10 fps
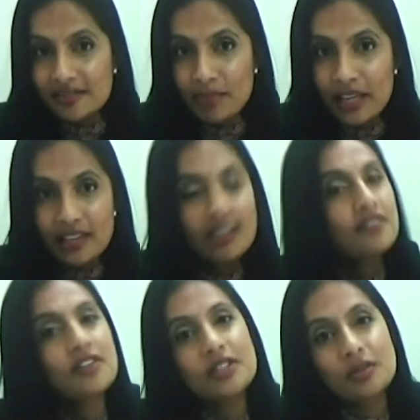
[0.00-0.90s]
of making
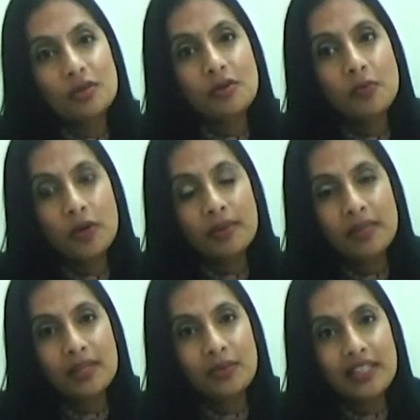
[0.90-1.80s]
a virtual
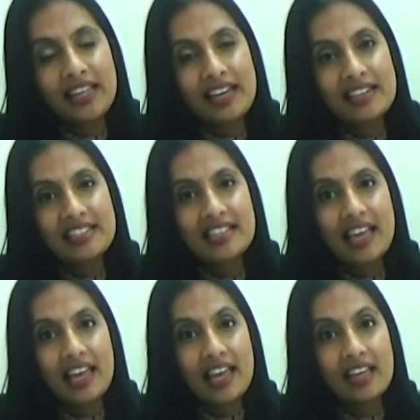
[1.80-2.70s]
appointment with us
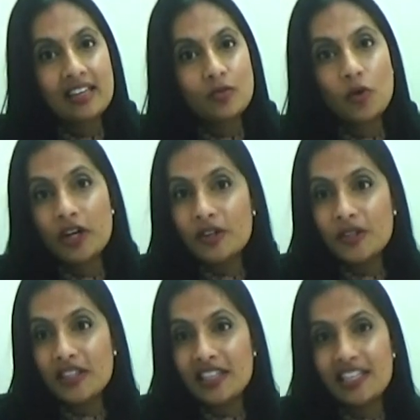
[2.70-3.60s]
and what
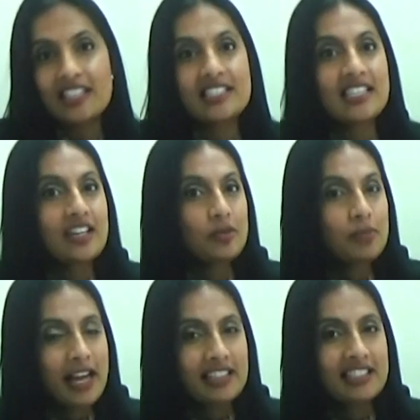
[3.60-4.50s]
are the things that your
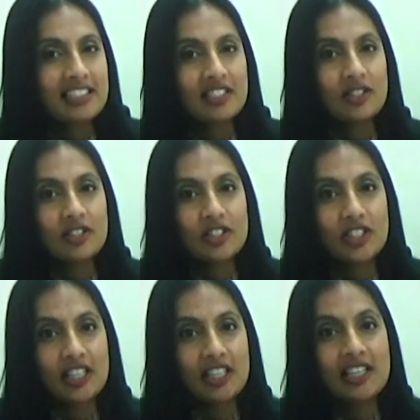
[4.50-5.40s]
plastic
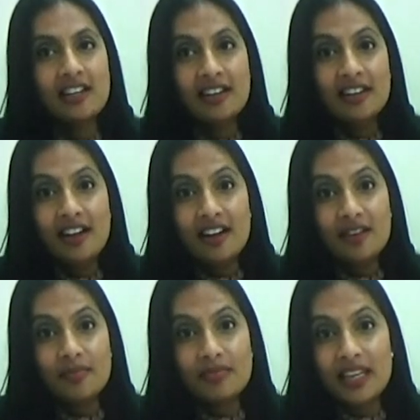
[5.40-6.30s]
surgeon
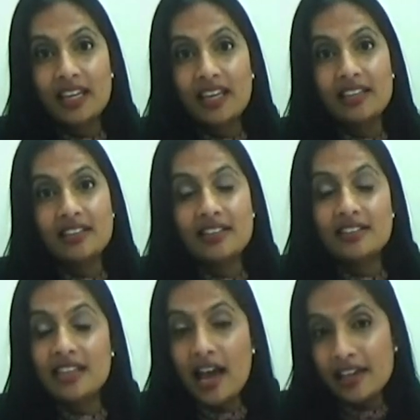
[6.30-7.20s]
can
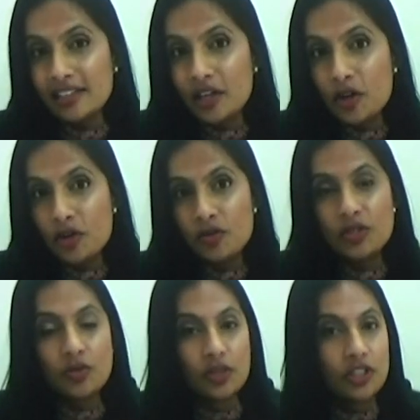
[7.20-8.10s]

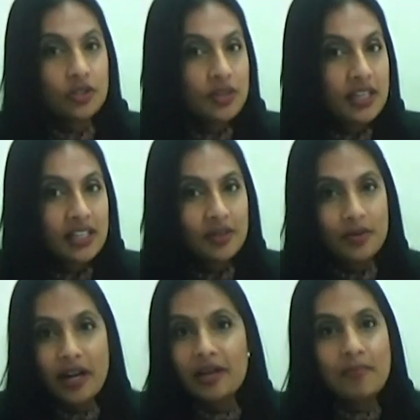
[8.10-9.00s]
diagnose or treat
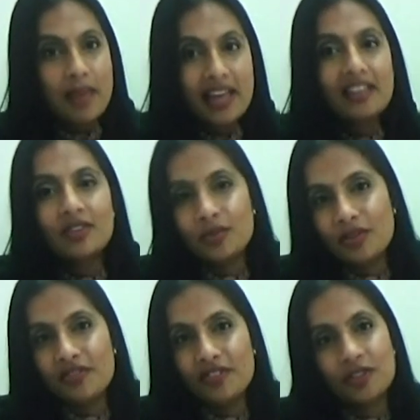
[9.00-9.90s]
or recommend
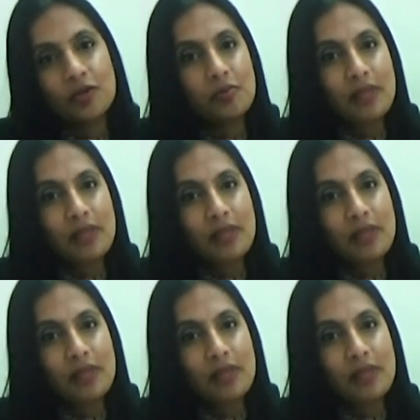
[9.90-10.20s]
through a virtual